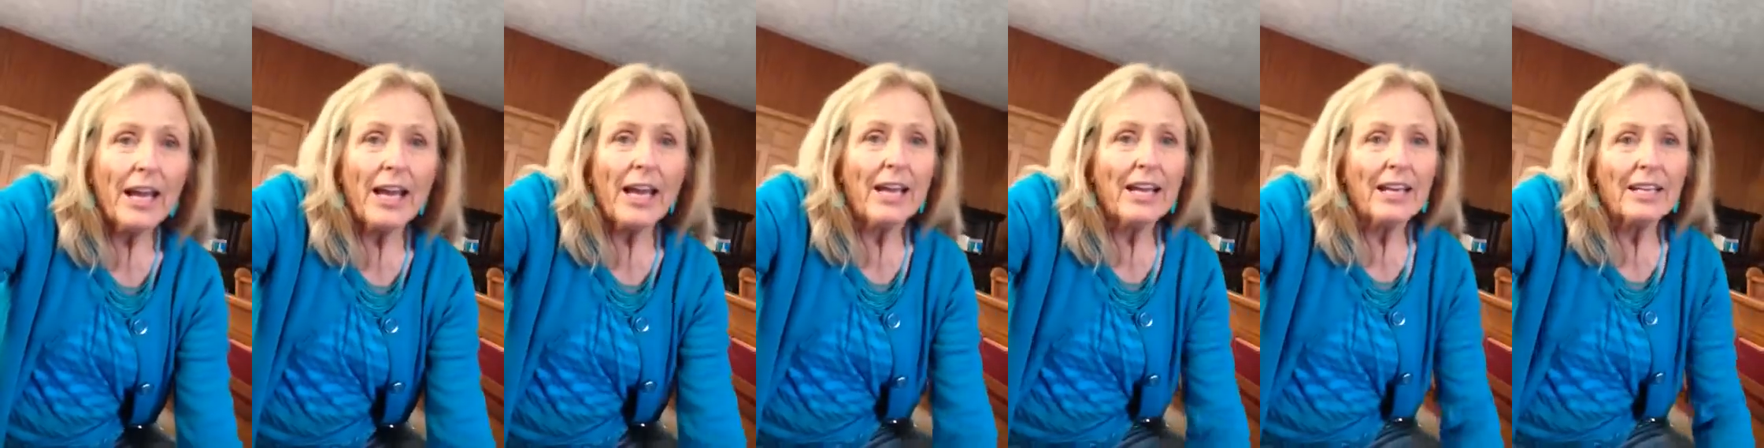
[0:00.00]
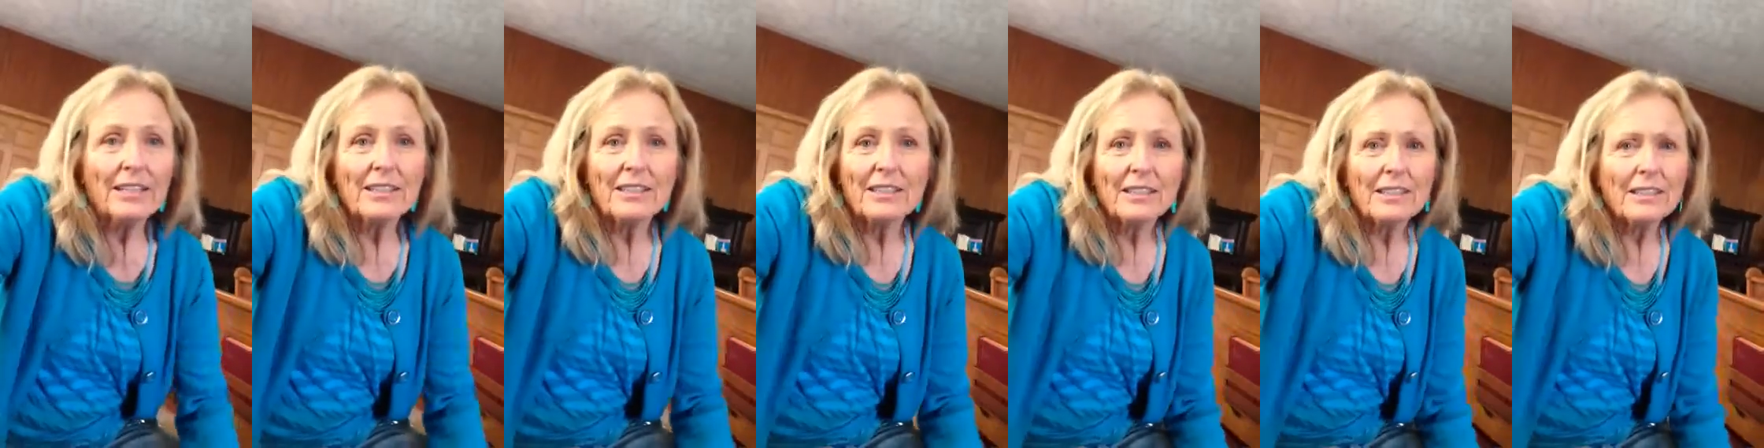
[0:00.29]

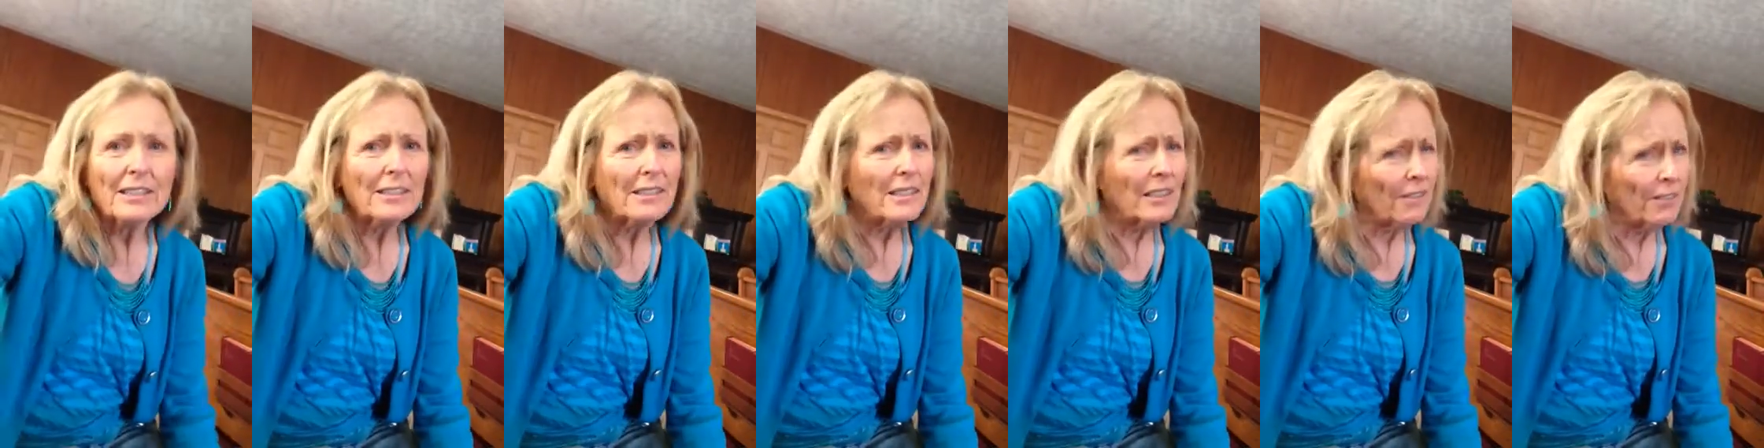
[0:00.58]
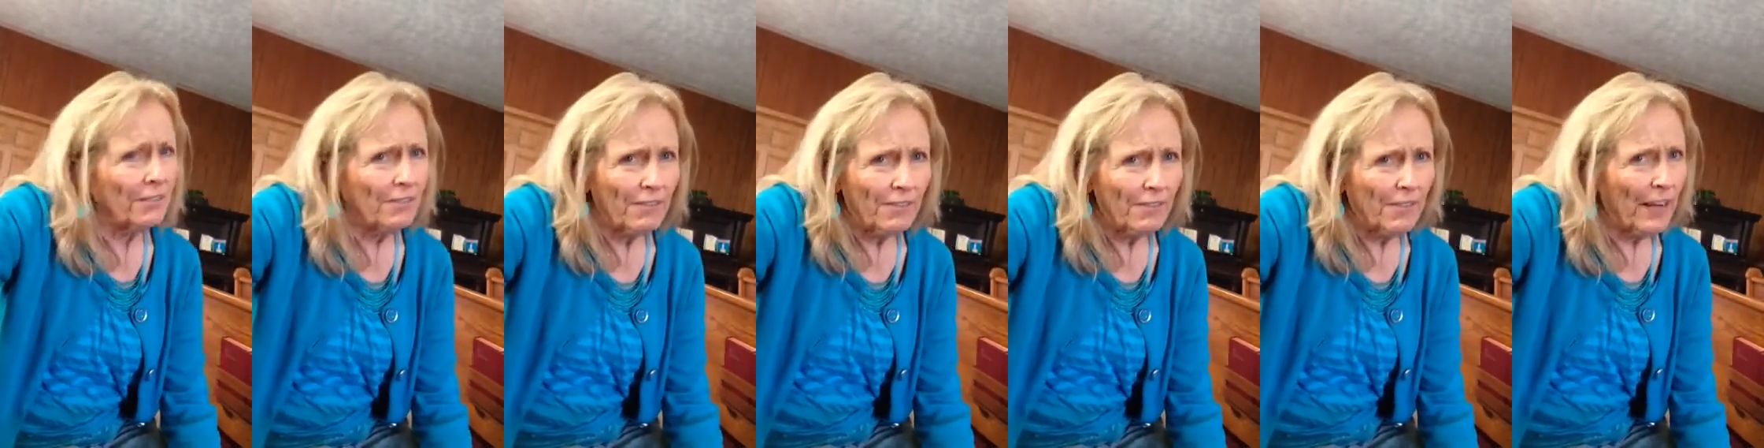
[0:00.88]
and it's a
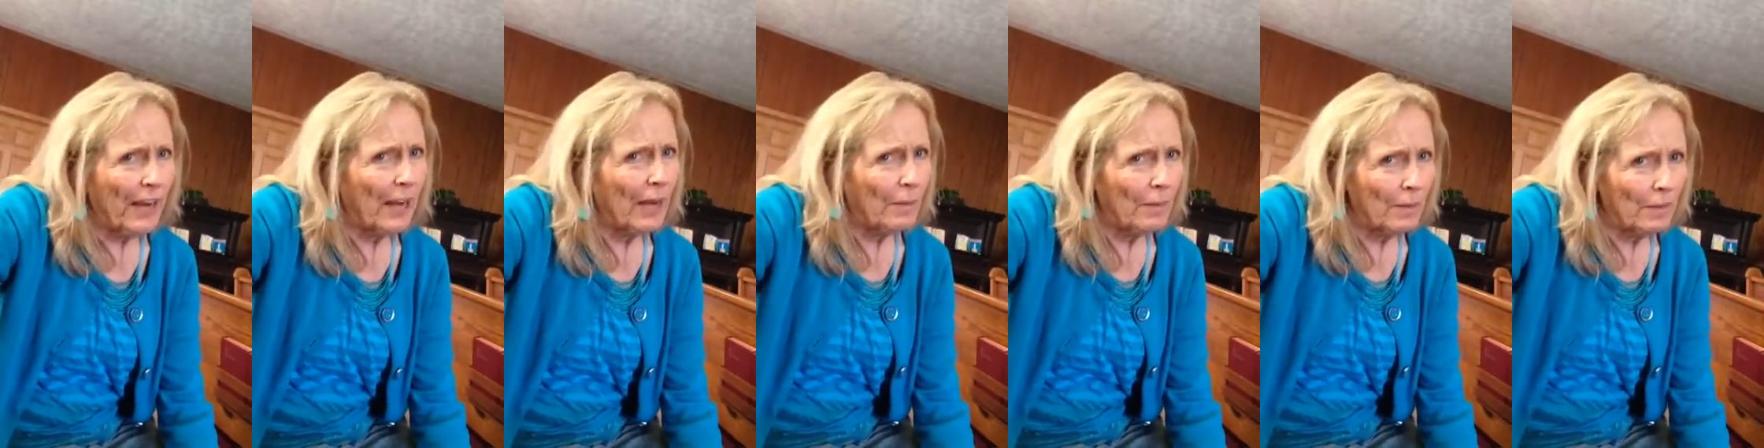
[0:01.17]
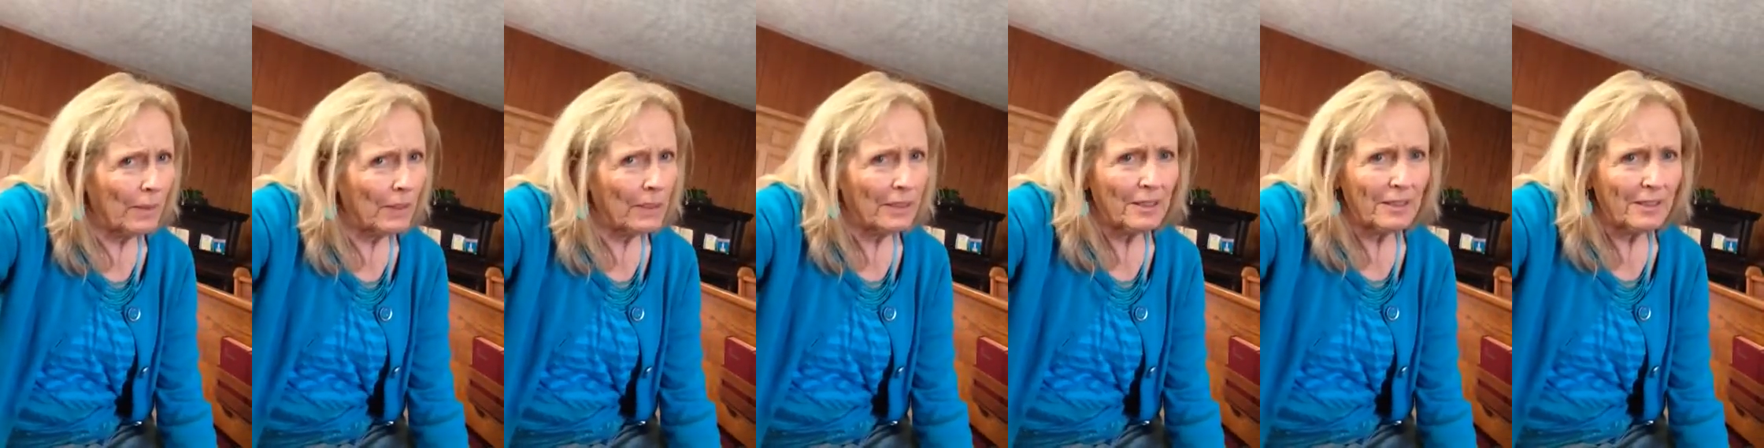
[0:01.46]

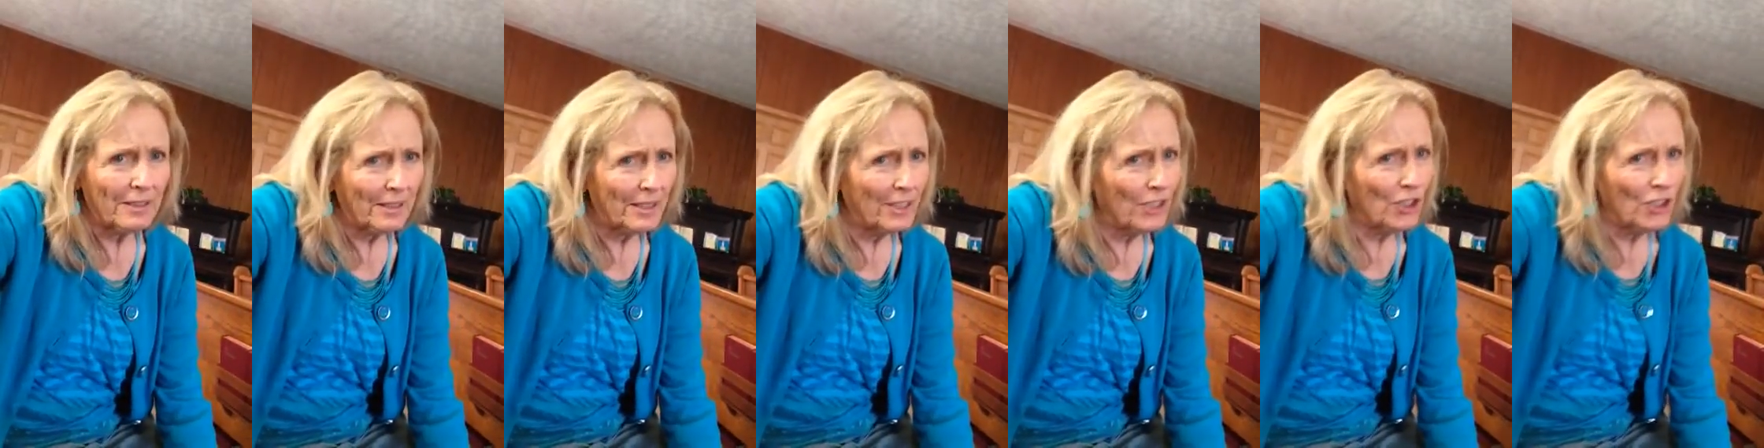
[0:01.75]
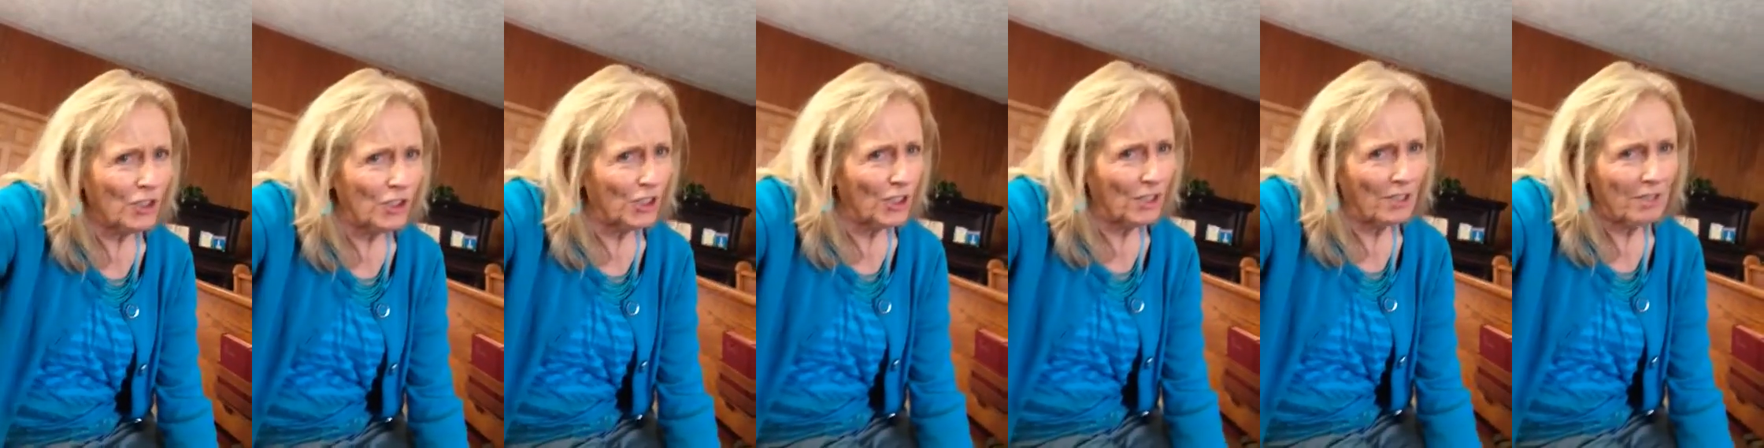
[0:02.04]
fabulous
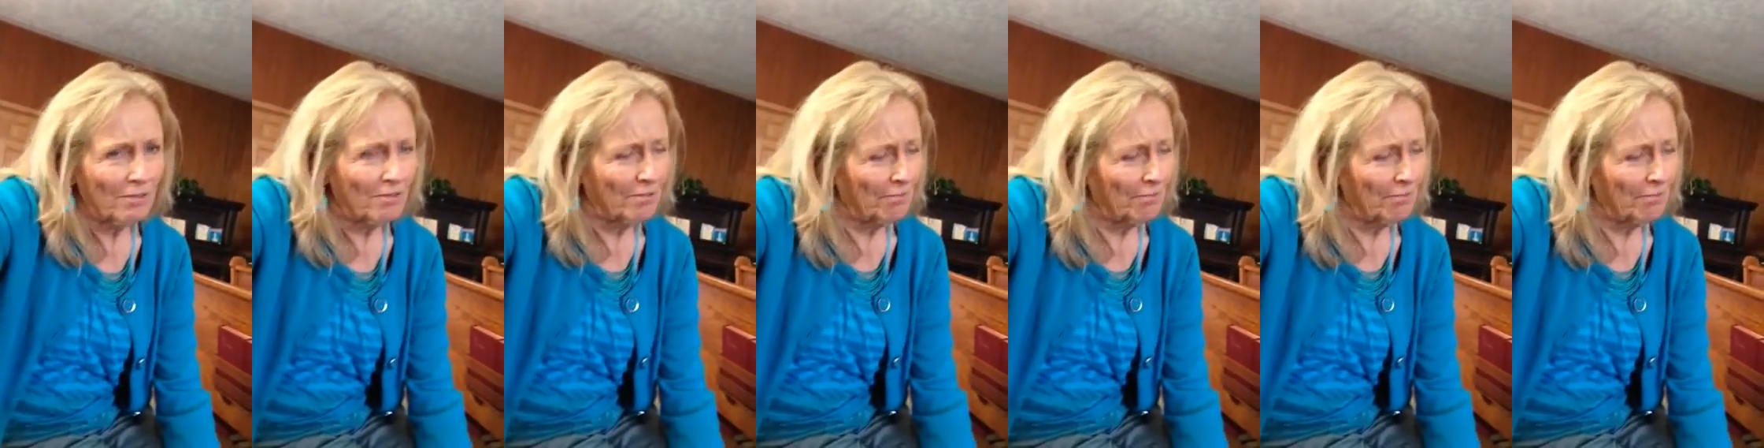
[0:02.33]
teaching